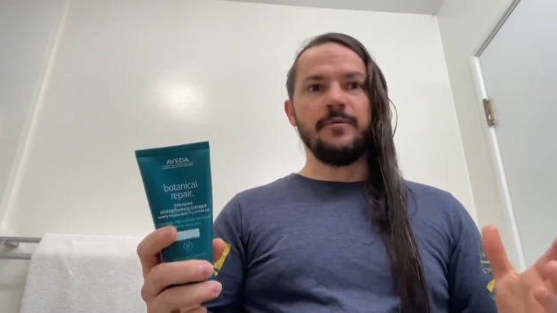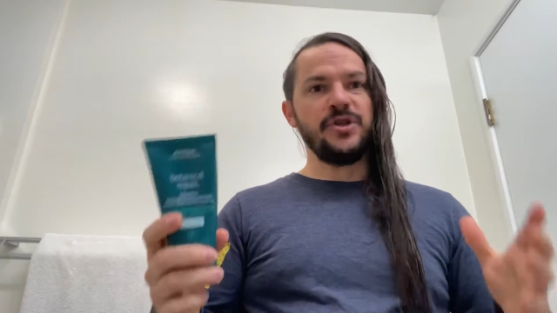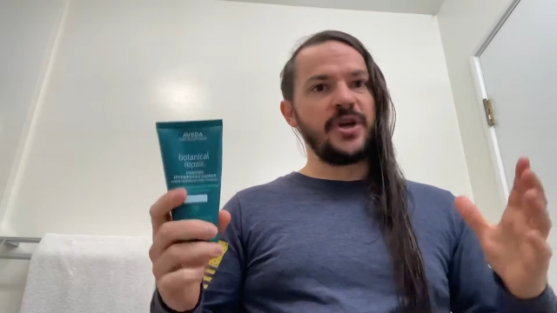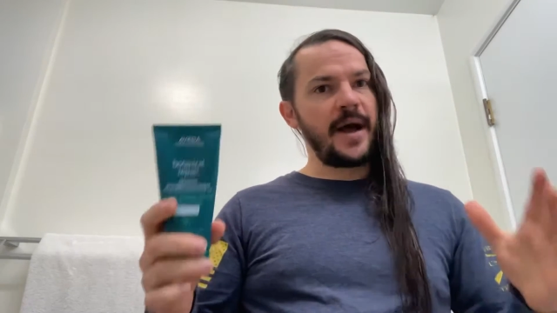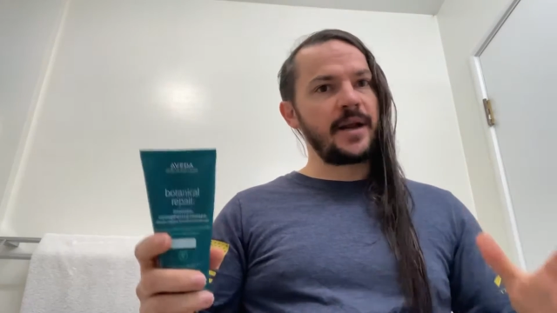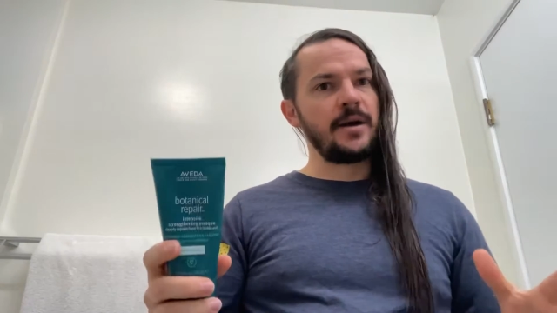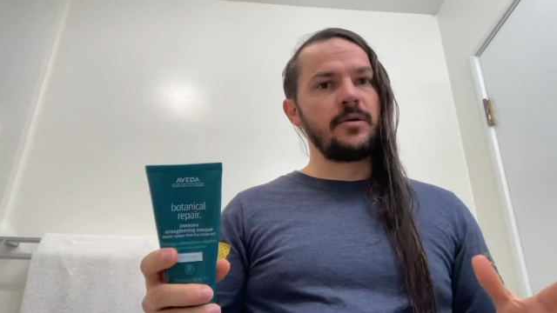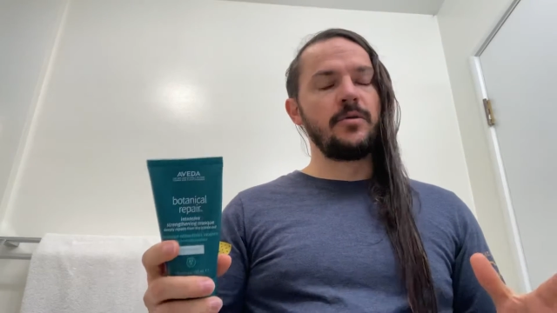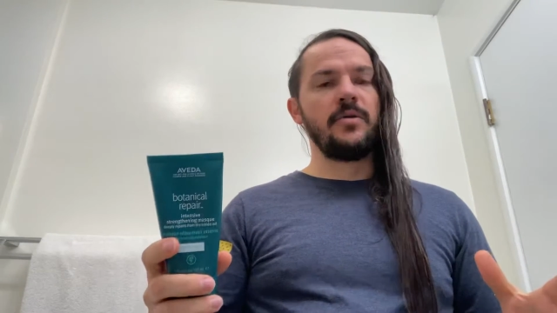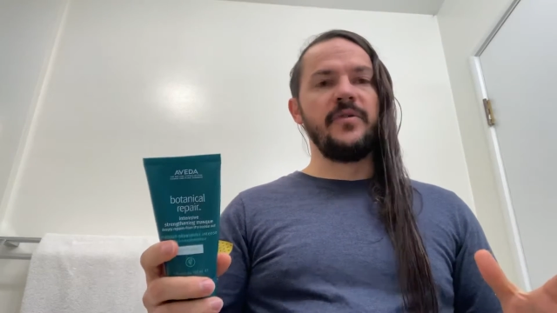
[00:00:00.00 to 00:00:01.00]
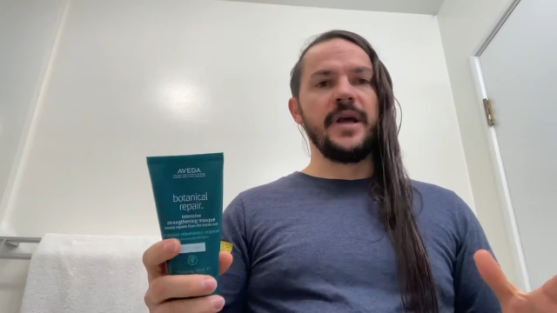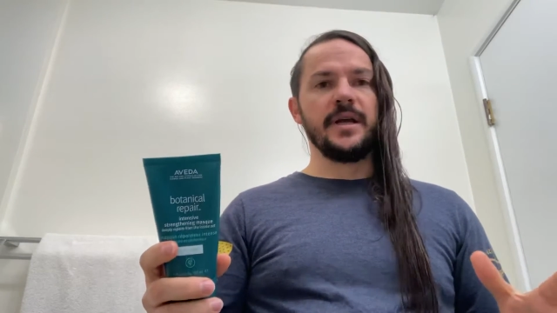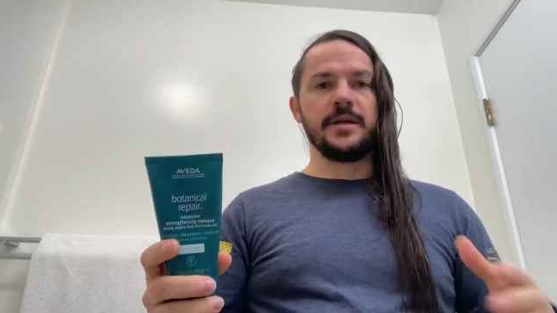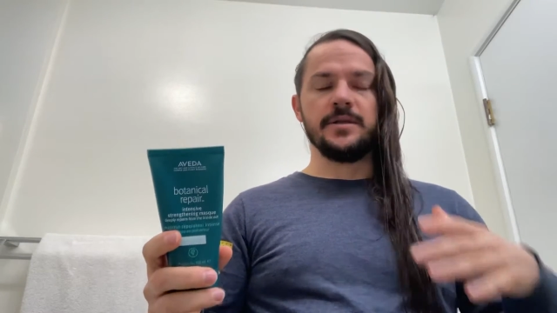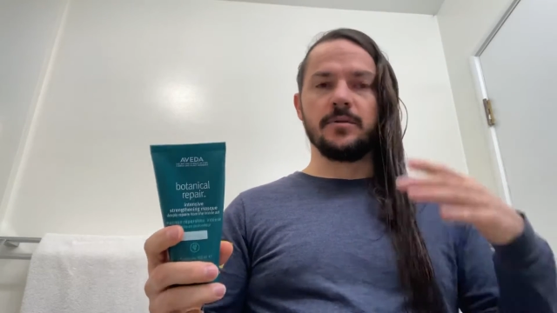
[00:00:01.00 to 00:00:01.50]
But you got to go to Aveda
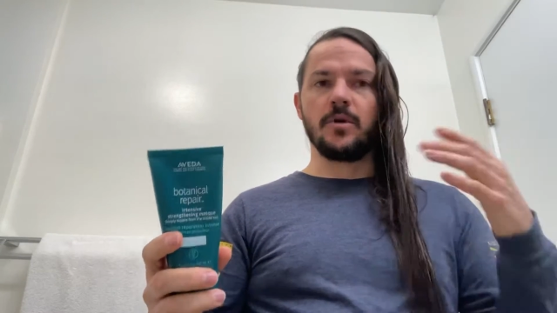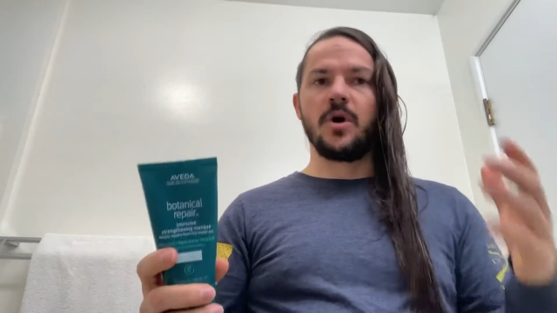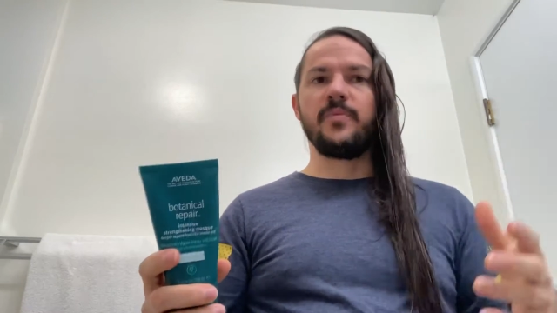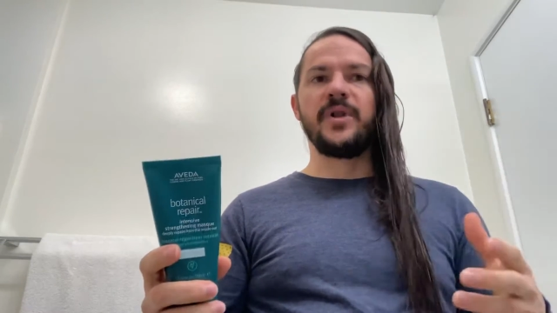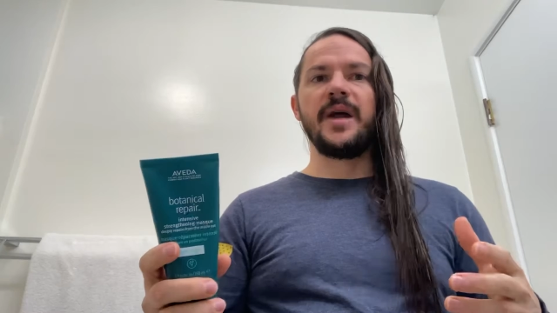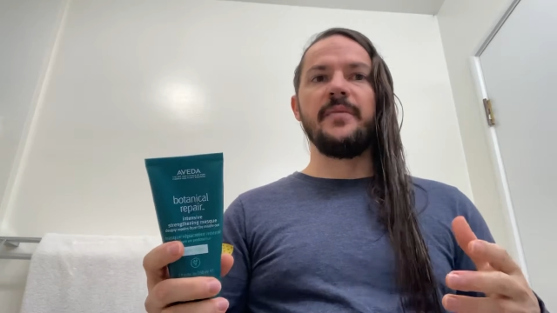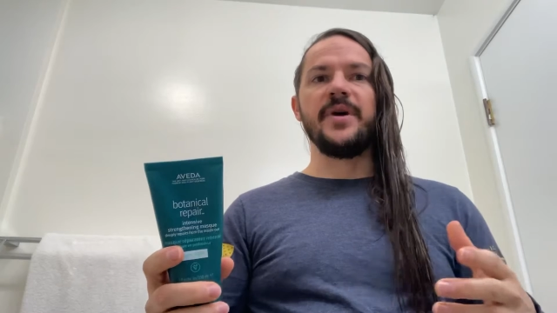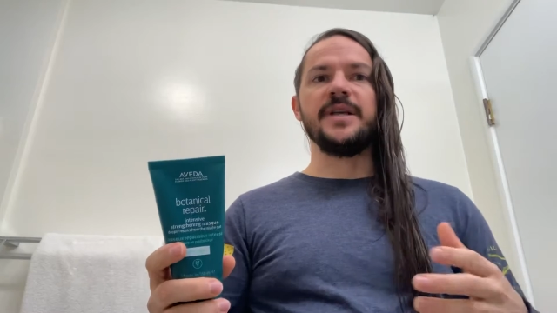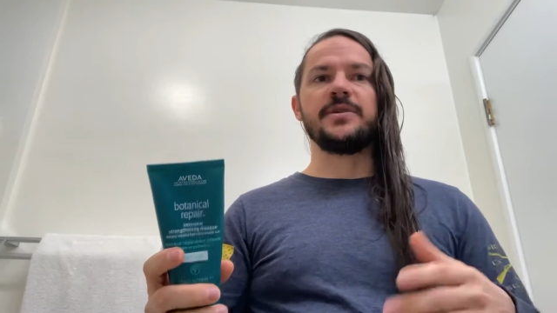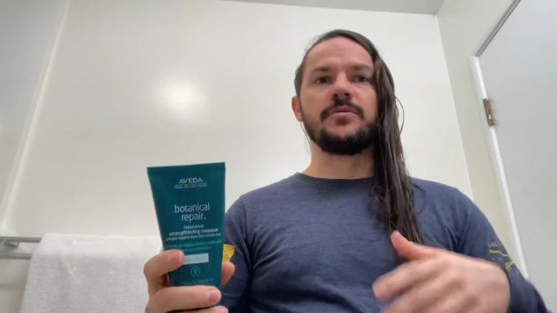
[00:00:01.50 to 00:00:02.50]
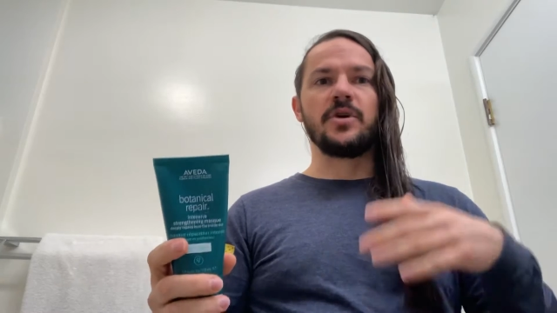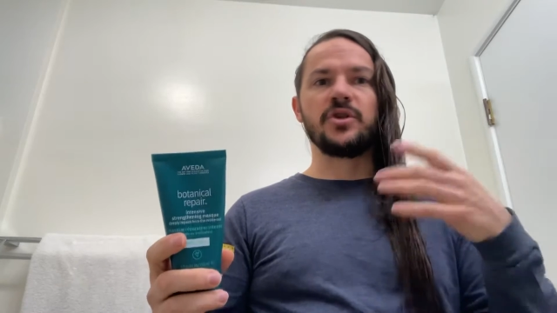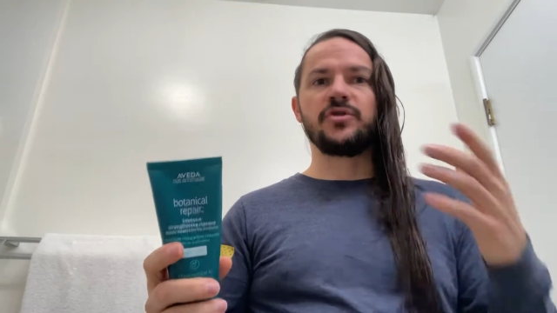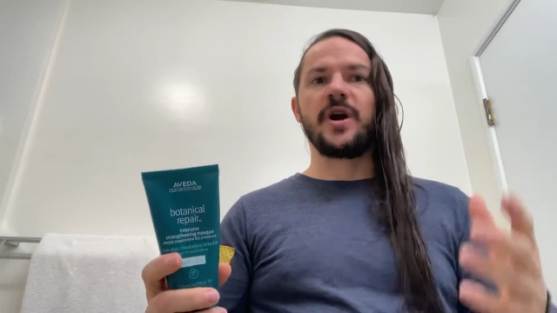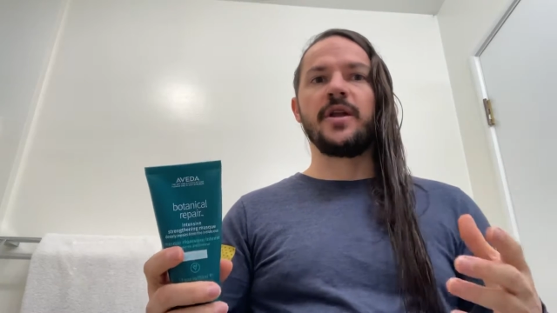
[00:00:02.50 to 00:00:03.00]
because they're all plant-based. They're
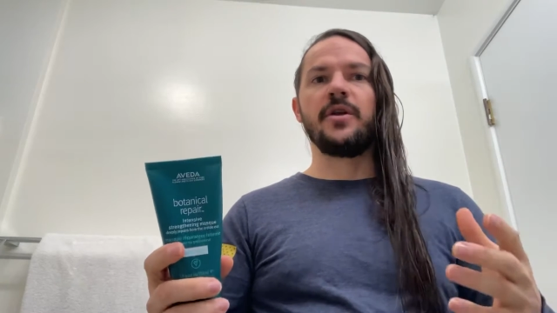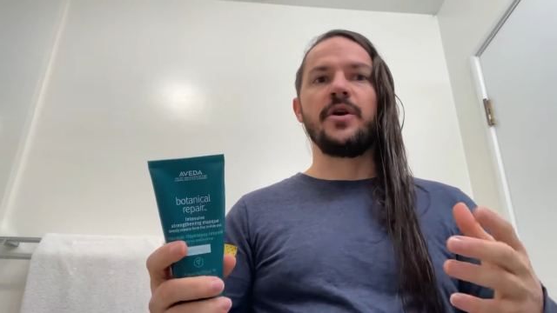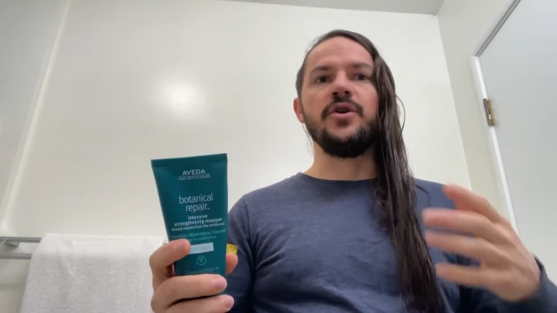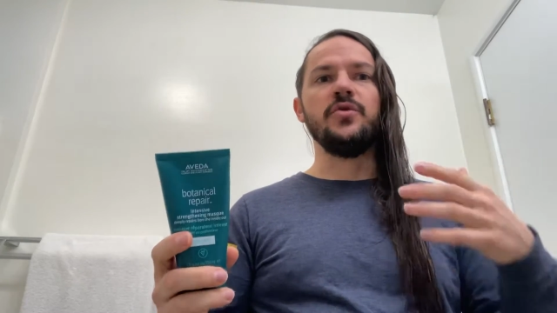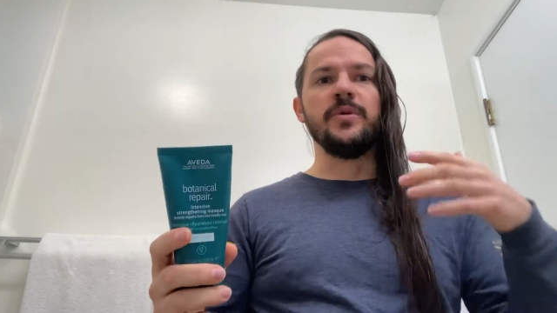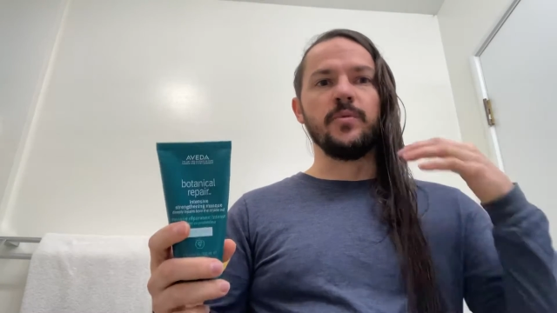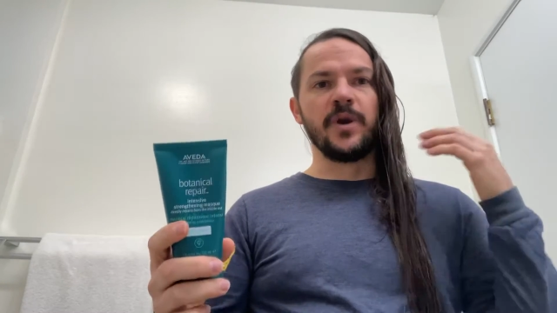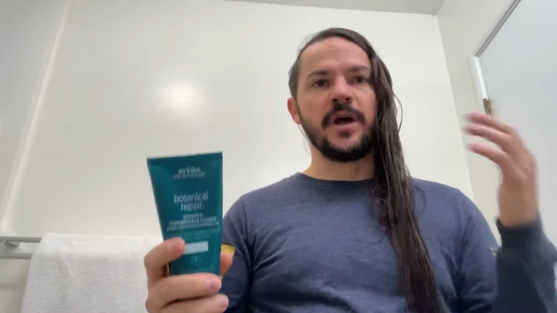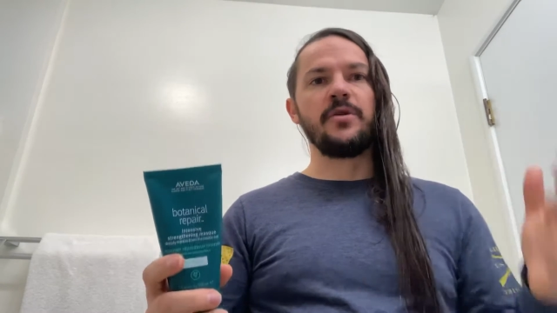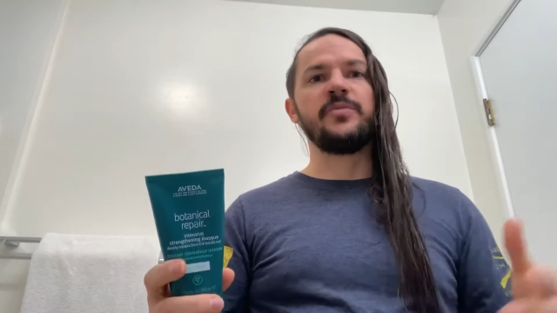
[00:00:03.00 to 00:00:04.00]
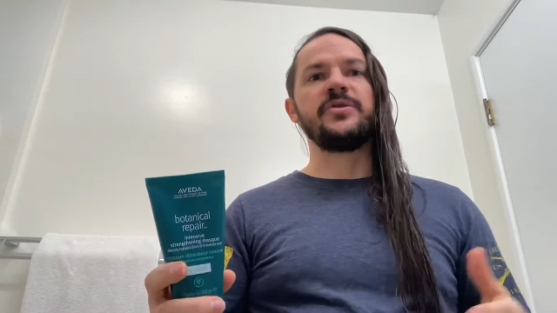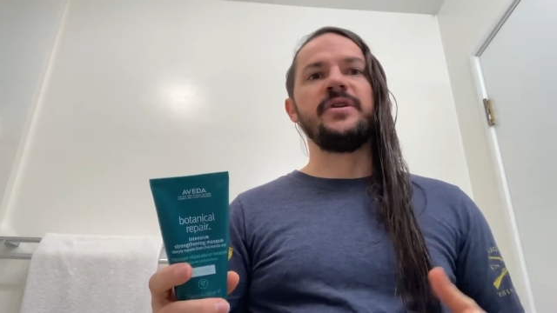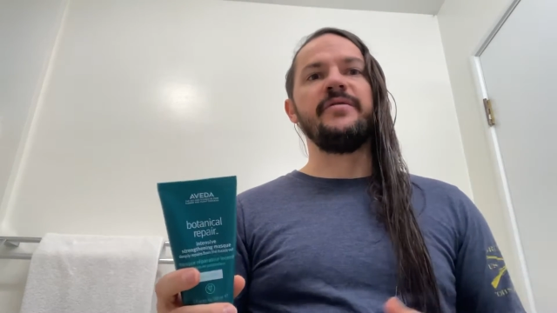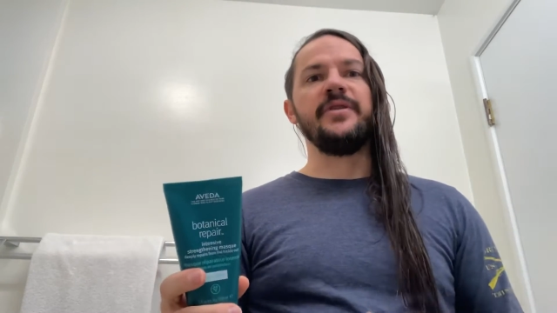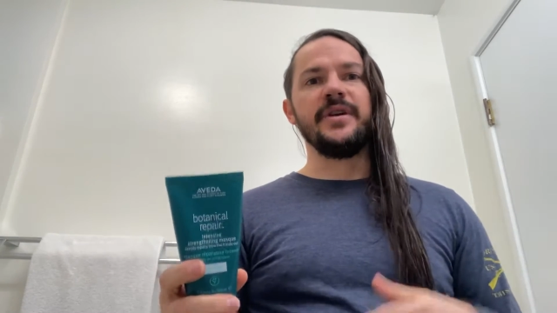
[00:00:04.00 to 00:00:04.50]
all trial on human,
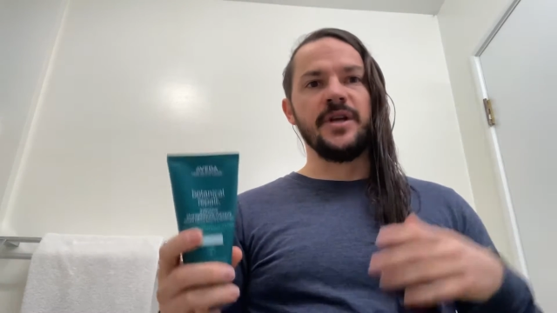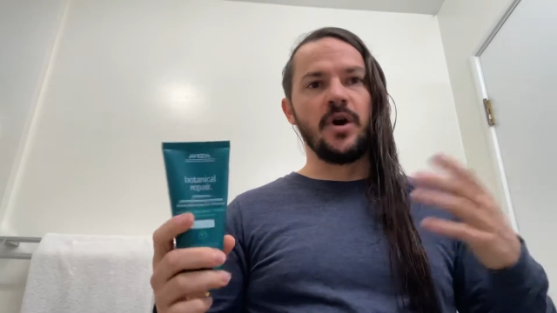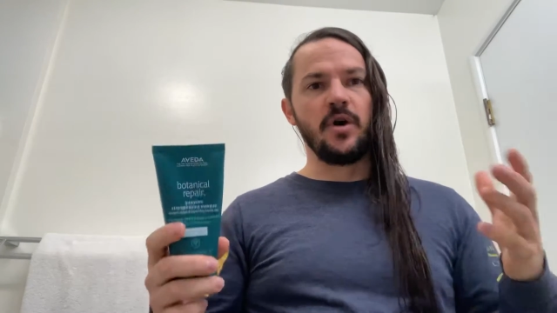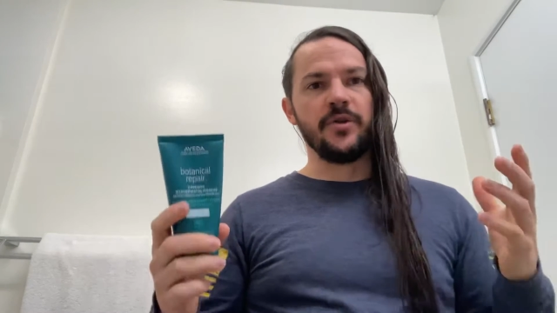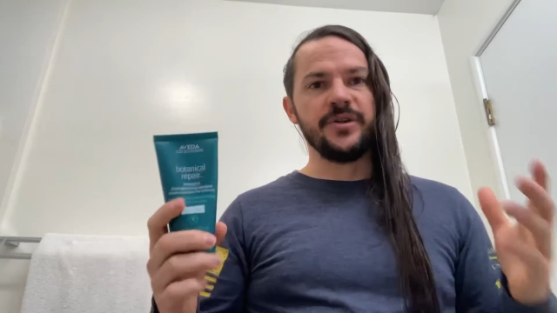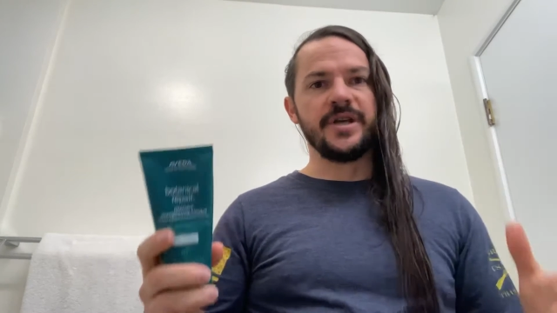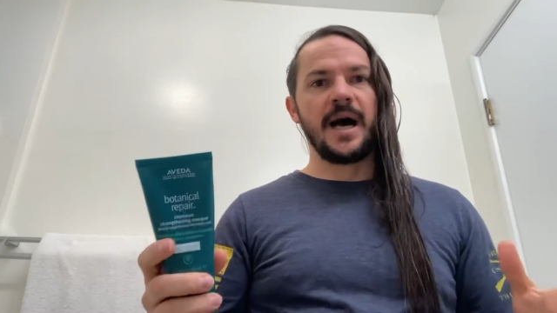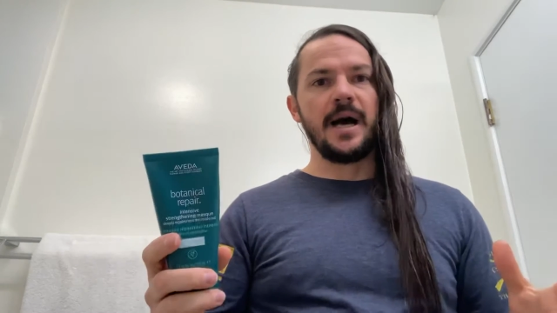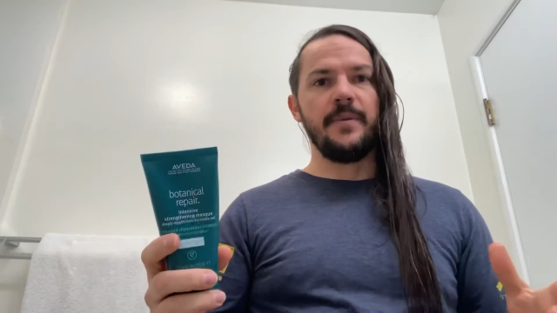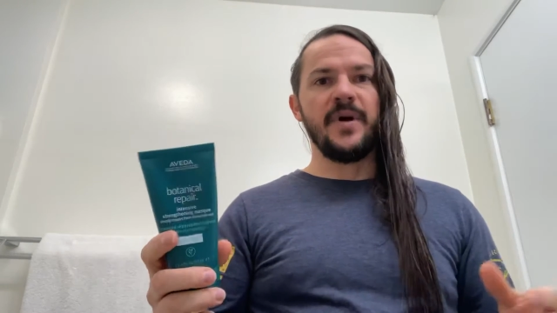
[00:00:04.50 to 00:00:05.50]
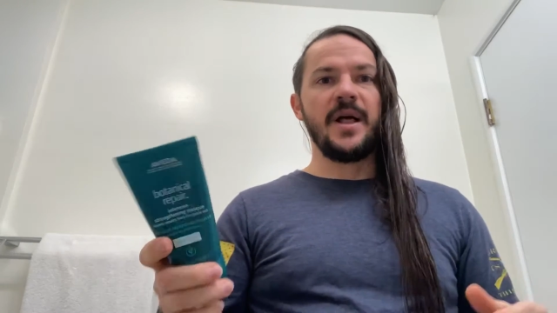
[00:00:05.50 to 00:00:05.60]
100% vegan all the time.